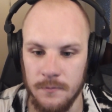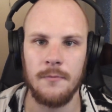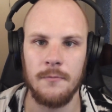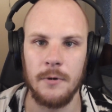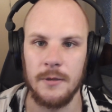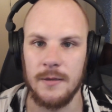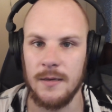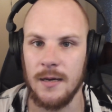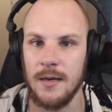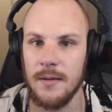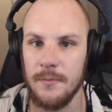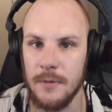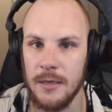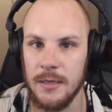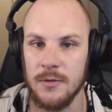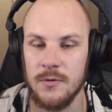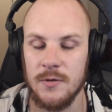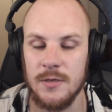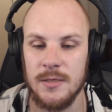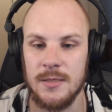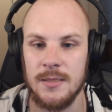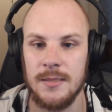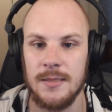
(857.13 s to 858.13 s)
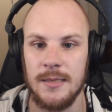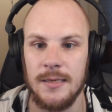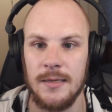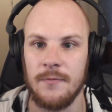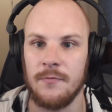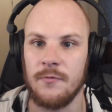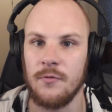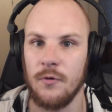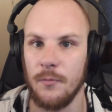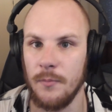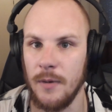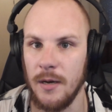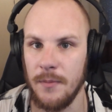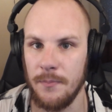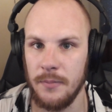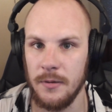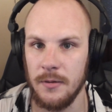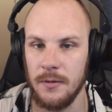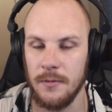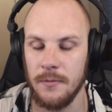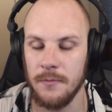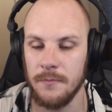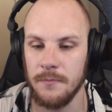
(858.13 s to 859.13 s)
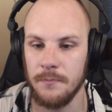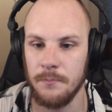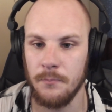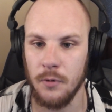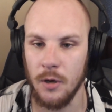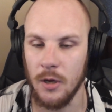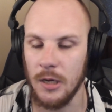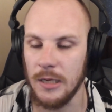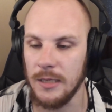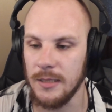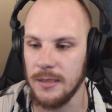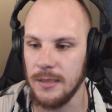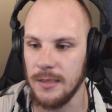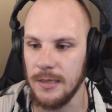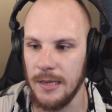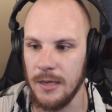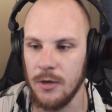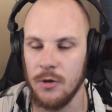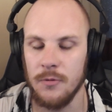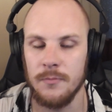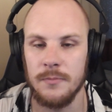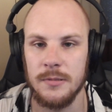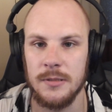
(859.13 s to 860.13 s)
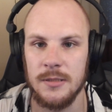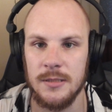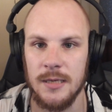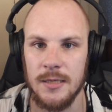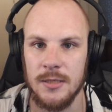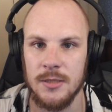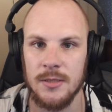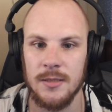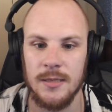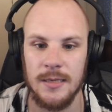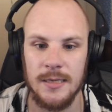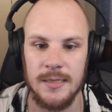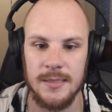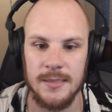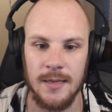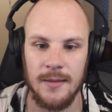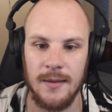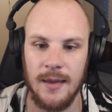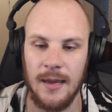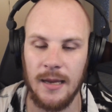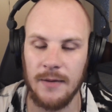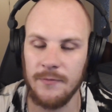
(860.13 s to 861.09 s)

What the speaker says: What I'm interested in from my plugin delay compensation is that